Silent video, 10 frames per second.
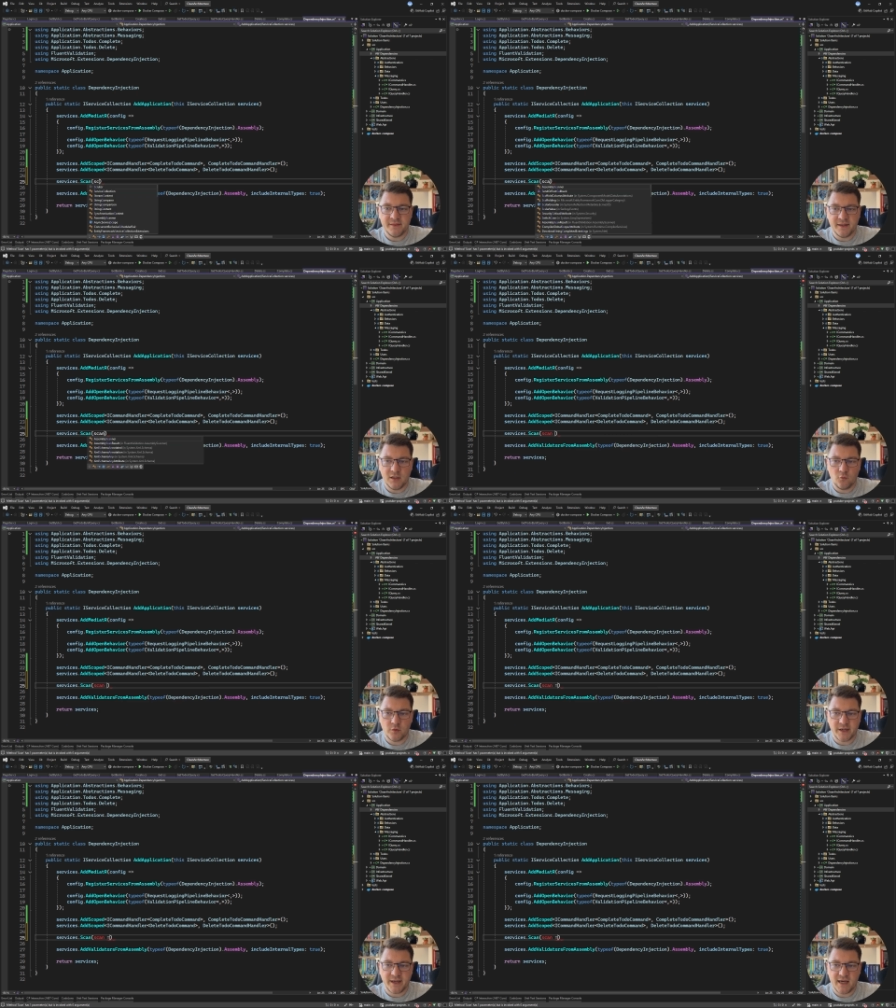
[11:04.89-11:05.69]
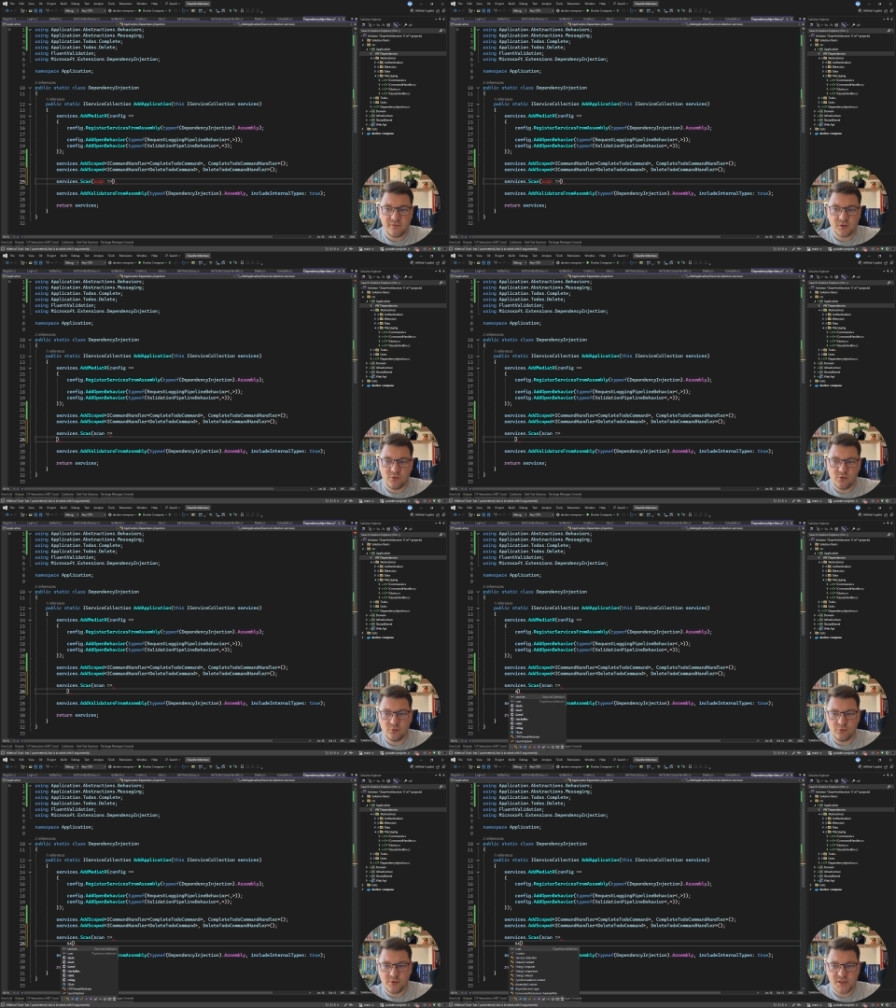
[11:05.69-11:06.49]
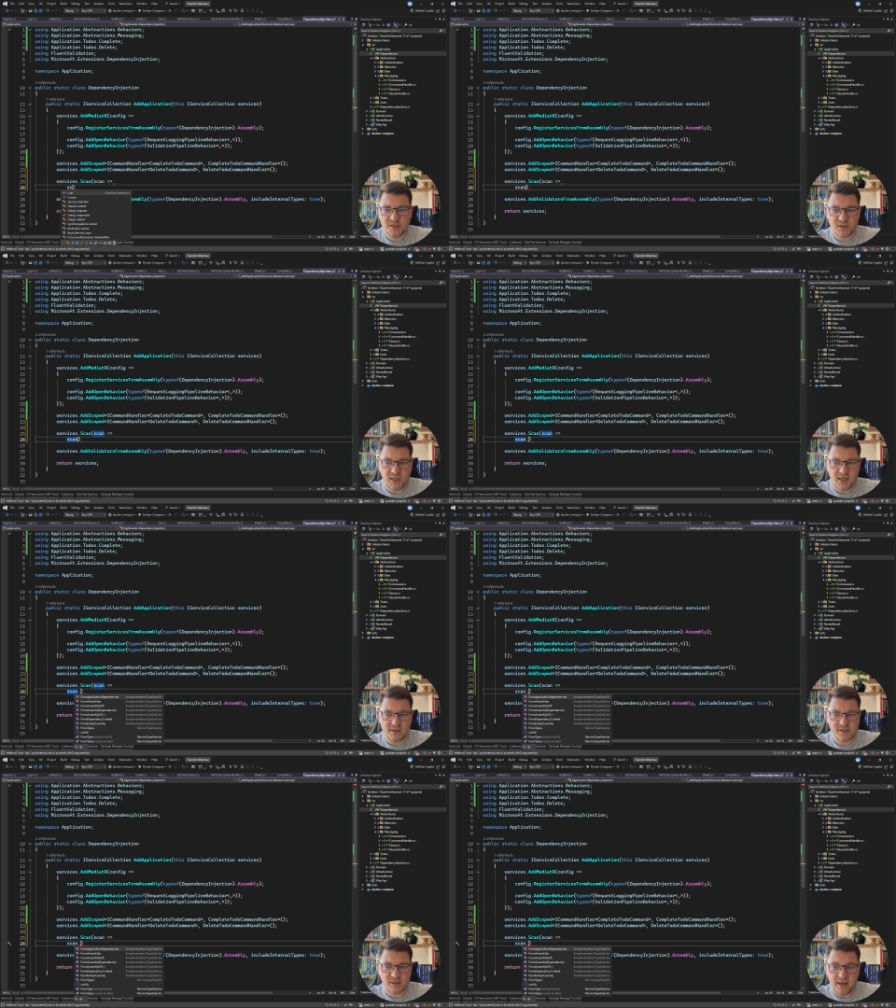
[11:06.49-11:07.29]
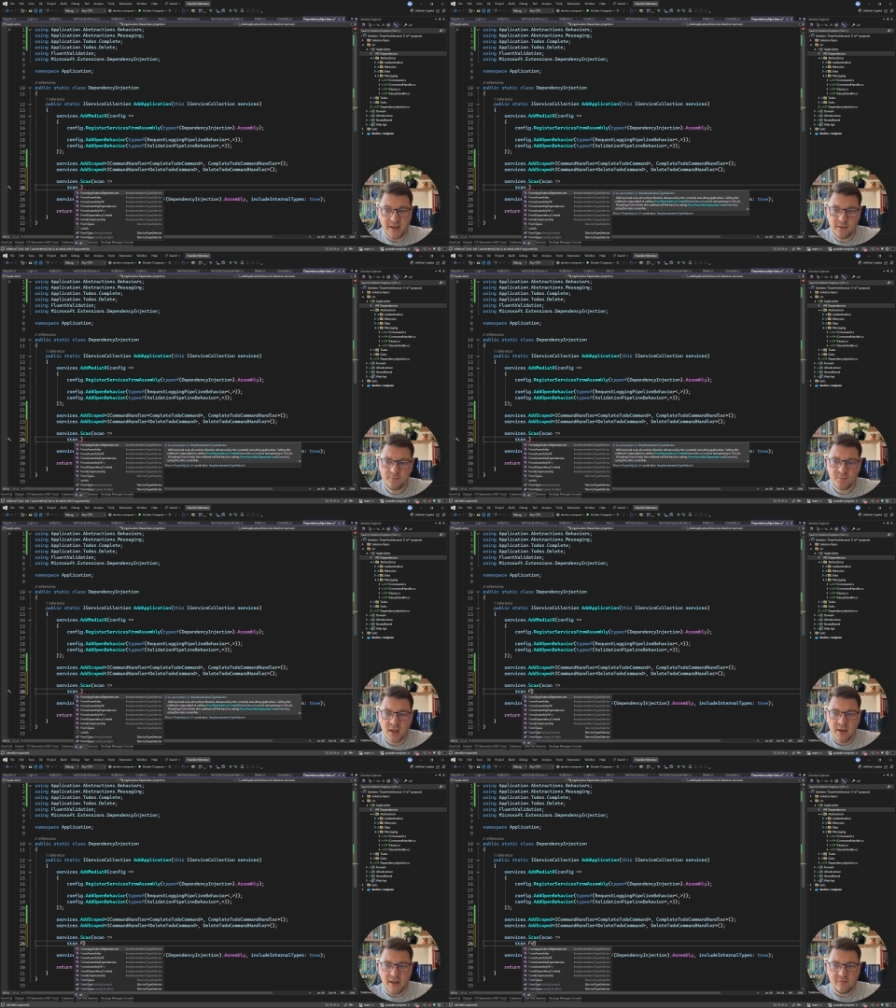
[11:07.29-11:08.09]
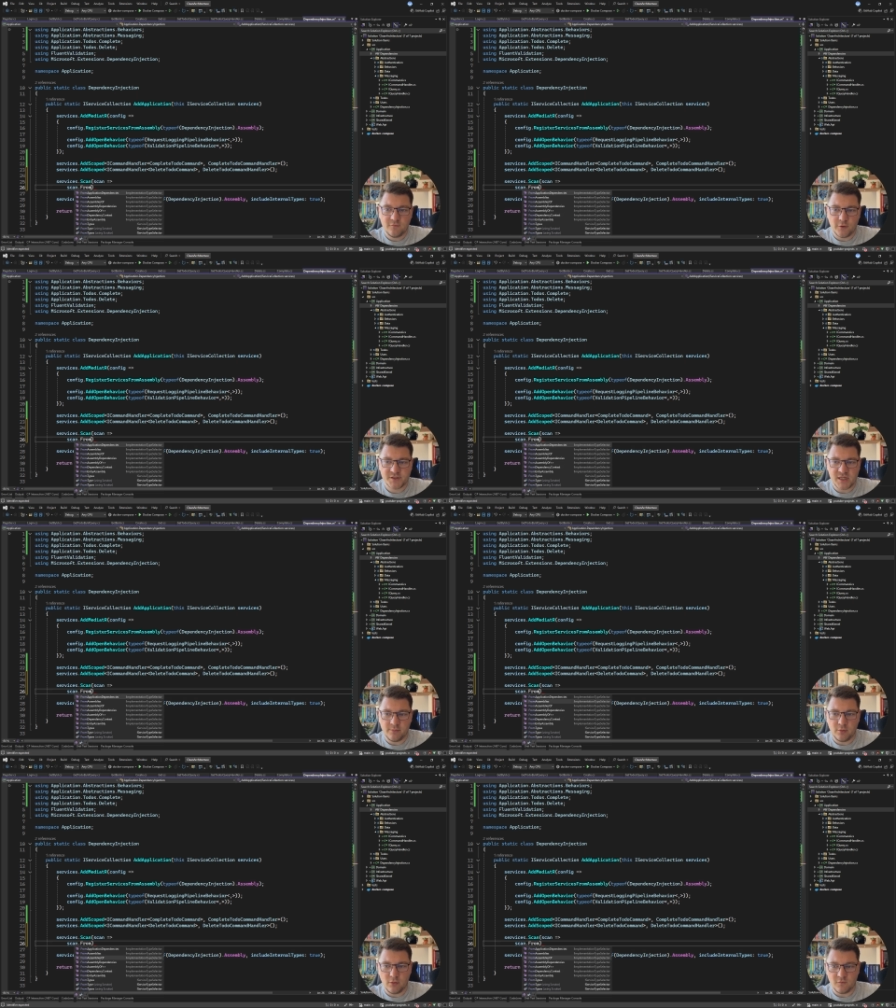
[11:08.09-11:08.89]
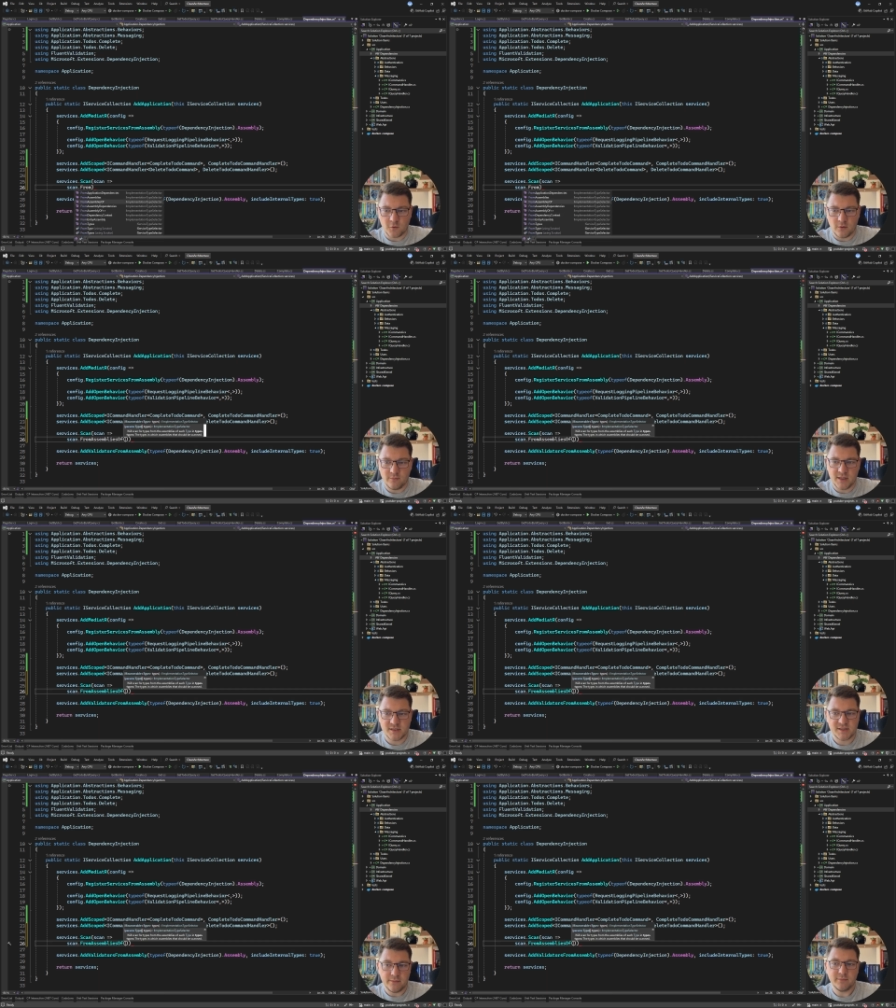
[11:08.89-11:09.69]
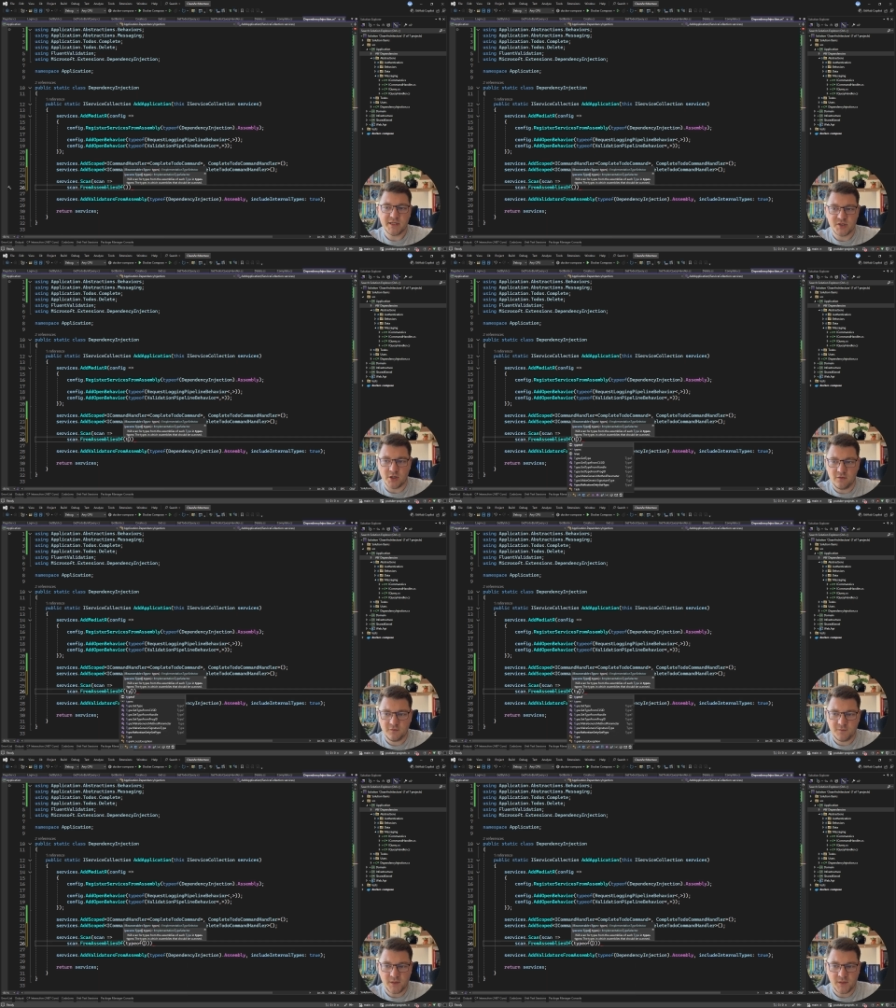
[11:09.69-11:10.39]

And then what I have to do is say scan and for example from assemblies of